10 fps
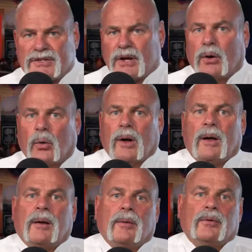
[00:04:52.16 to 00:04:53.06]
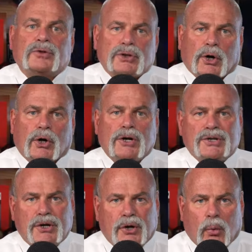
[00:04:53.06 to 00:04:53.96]
So
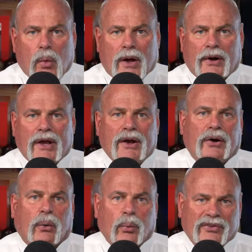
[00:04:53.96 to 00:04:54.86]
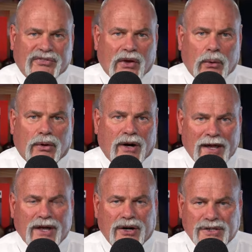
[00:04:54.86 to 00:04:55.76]
charge your water heater with solar
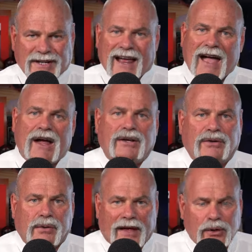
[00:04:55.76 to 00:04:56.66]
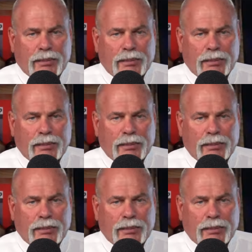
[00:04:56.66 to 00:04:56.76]
energy. Now, how do you do that?